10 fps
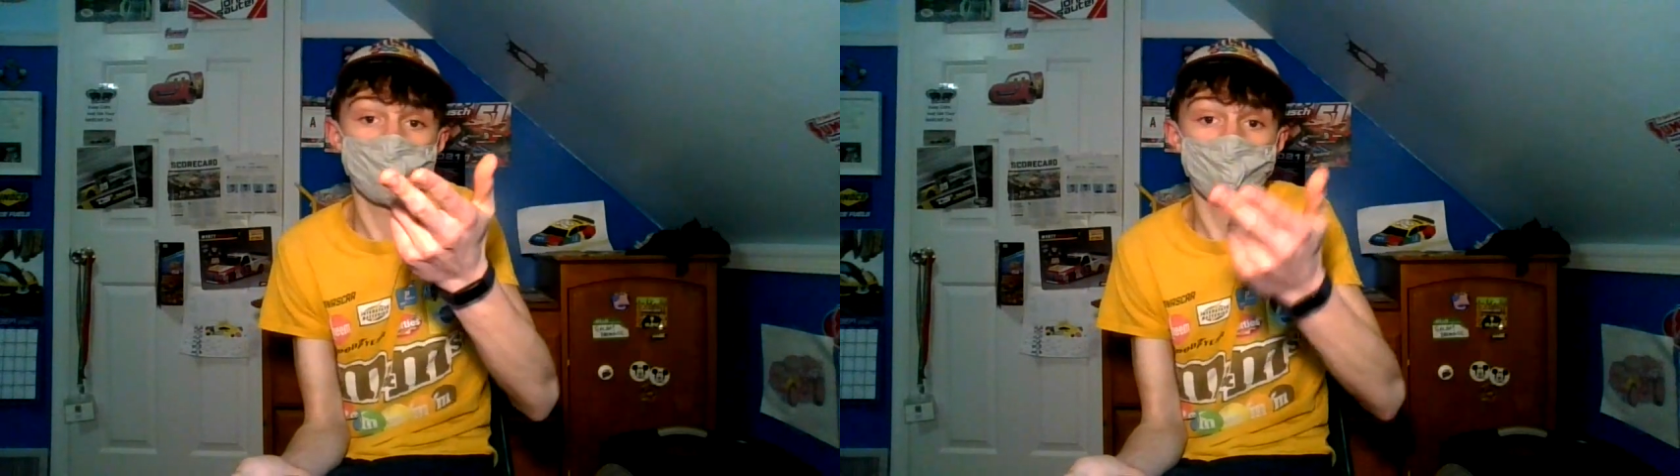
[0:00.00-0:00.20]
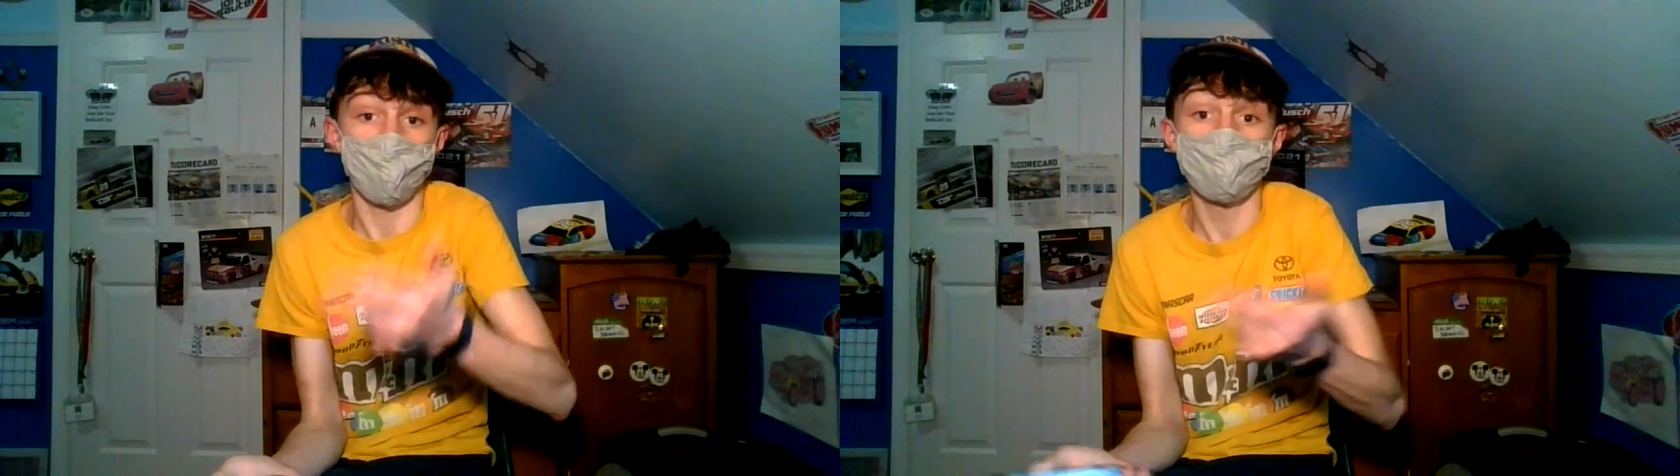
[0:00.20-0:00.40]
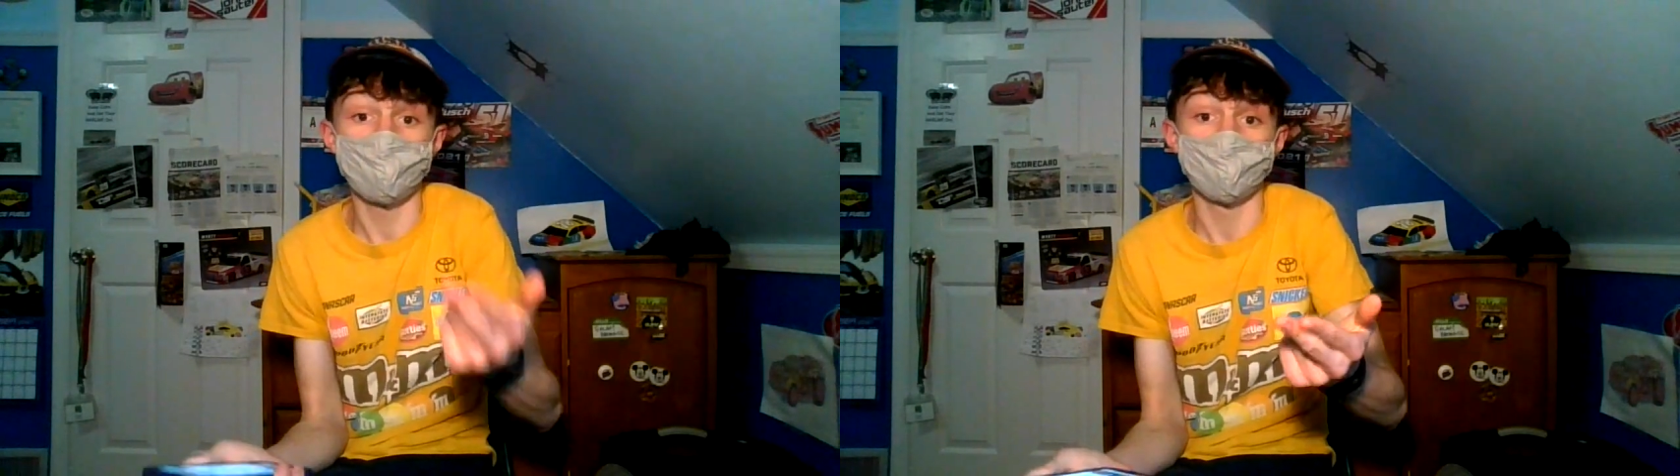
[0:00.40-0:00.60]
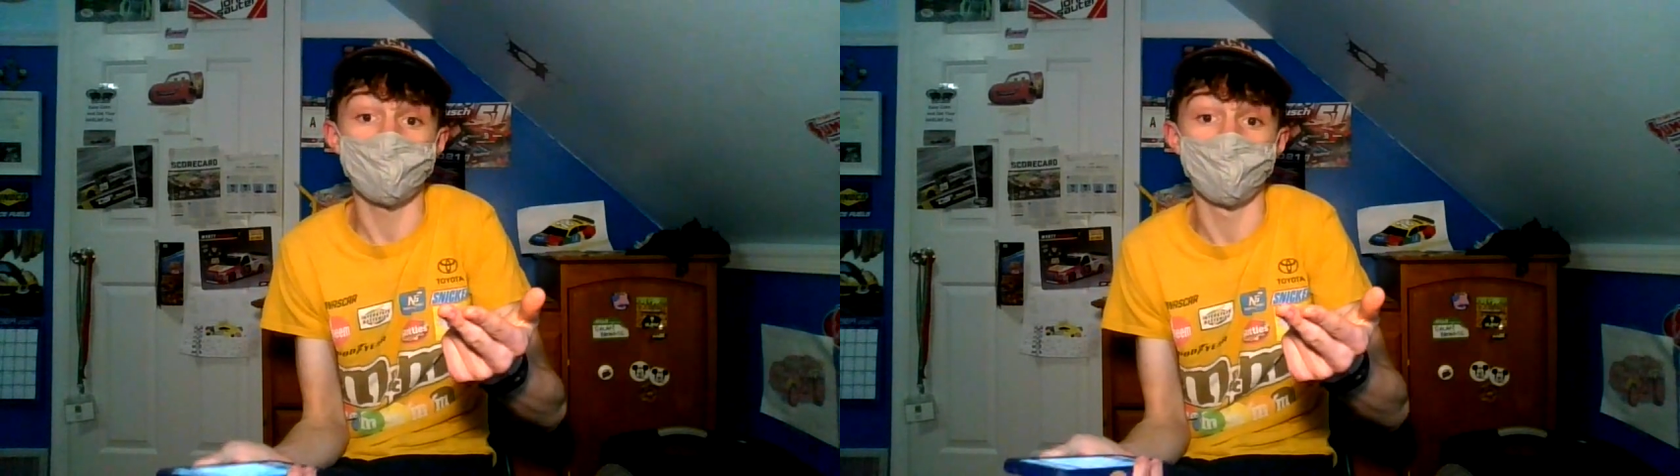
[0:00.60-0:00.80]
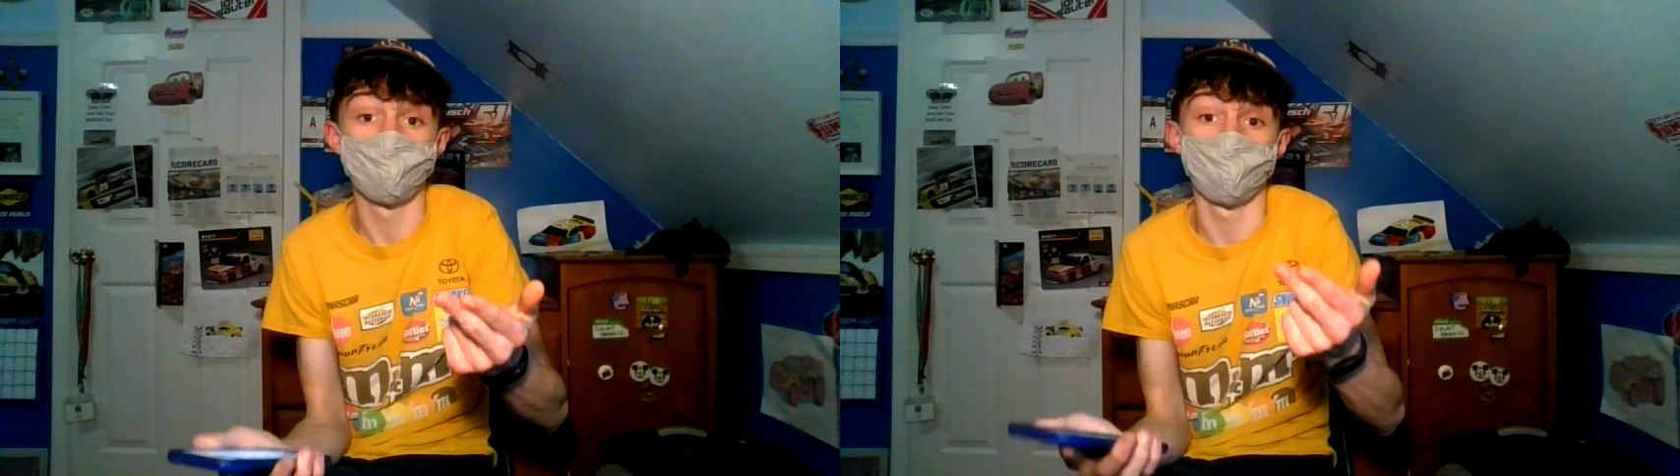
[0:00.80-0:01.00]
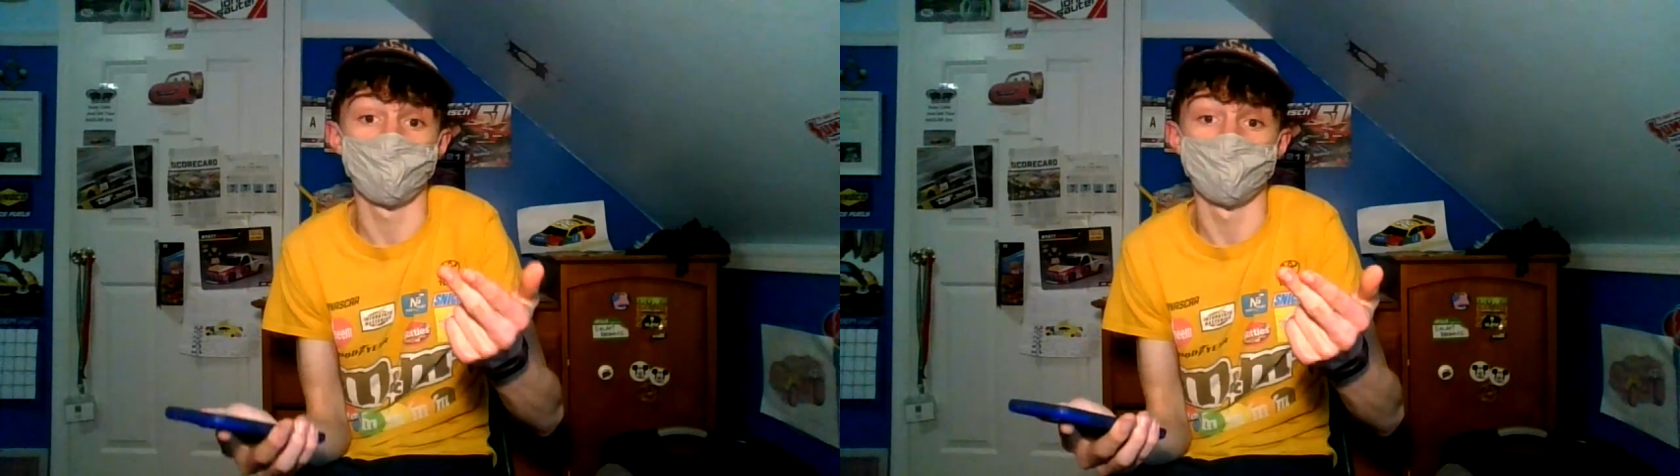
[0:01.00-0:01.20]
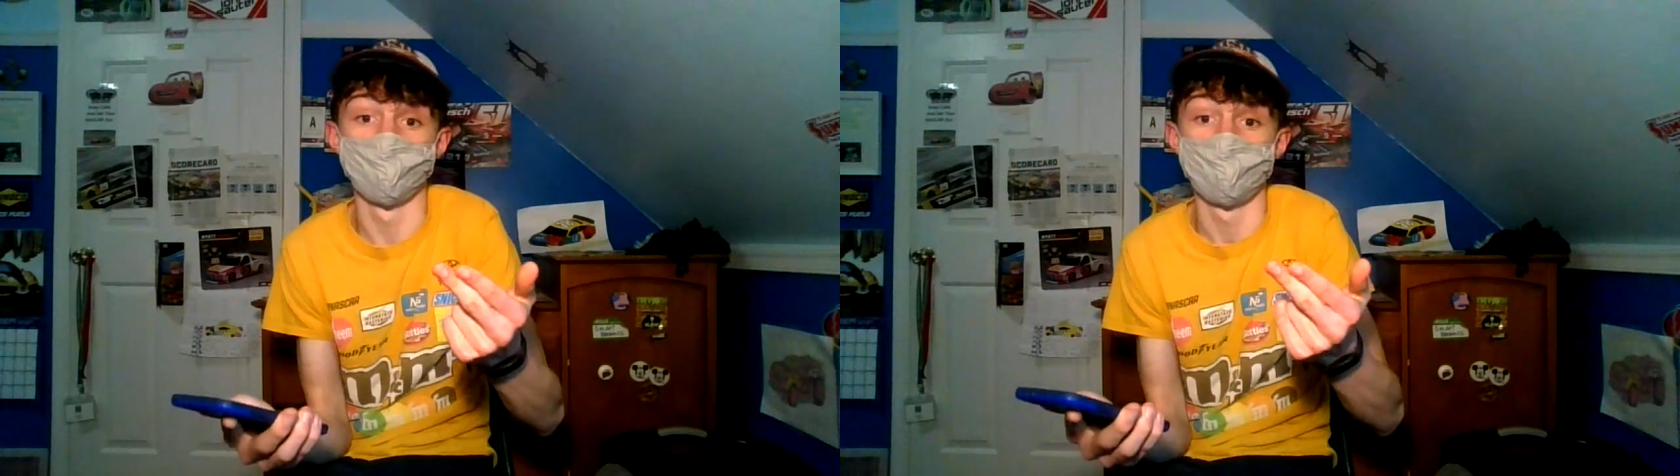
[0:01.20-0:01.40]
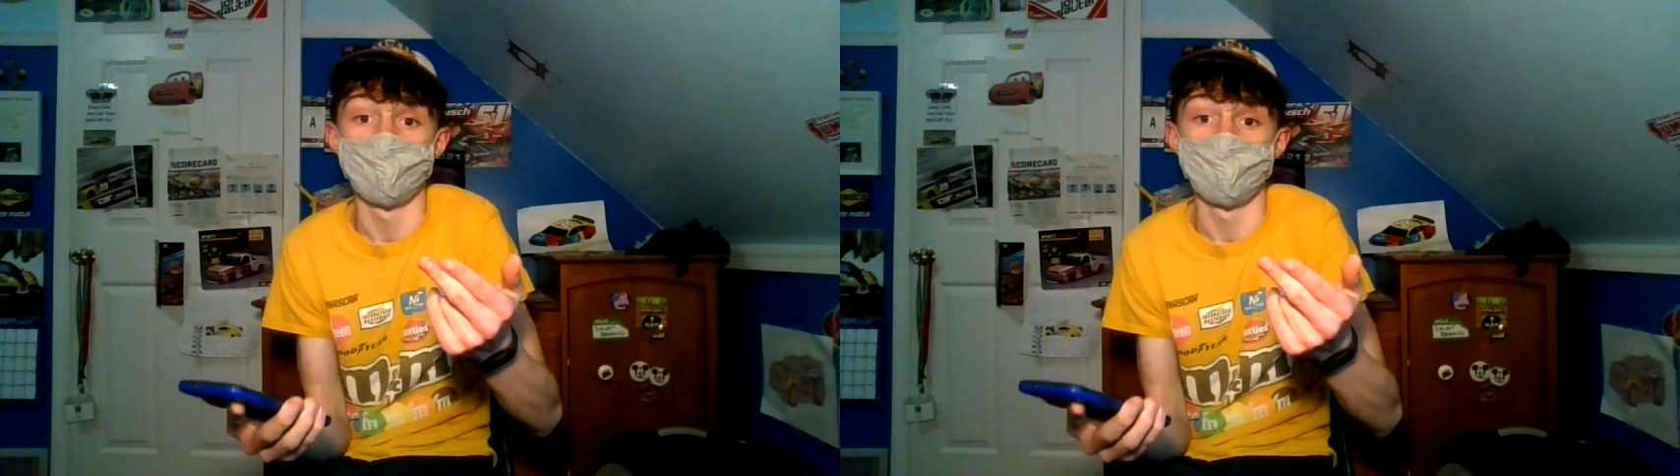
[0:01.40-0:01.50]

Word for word: like I've been looking for